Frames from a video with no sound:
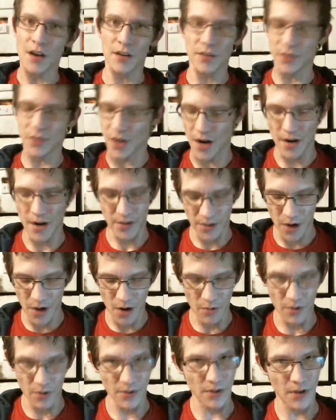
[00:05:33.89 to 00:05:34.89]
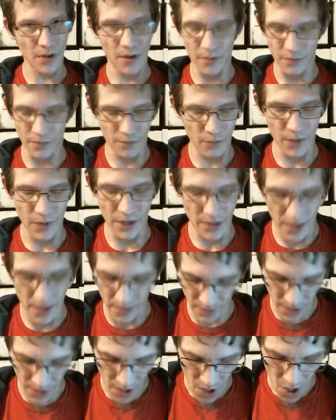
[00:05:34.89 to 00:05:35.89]
Sorry, Star Wars long, weird
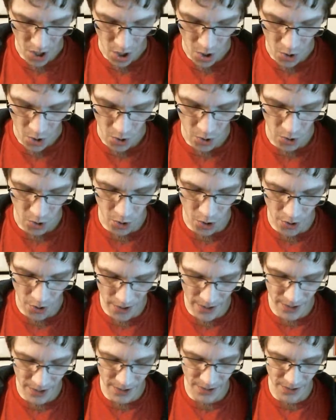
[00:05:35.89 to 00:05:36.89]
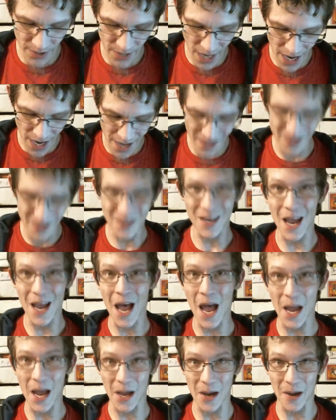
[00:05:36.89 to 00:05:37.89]
names. Lauren
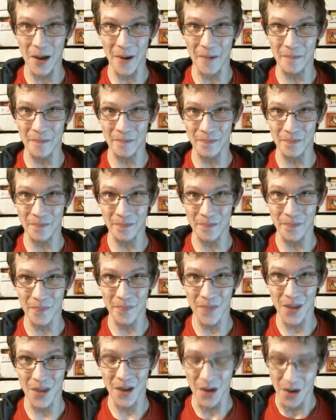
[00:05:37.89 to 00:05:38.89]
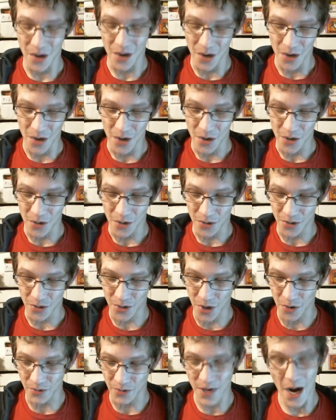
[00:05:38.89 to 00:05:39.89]
Santeca.
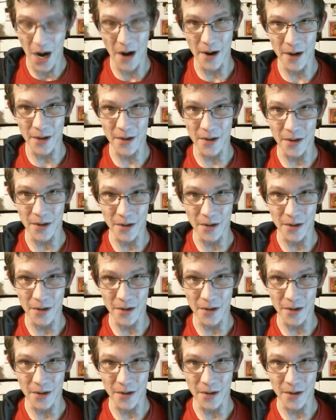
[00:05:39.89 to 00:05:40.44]
So, Tarek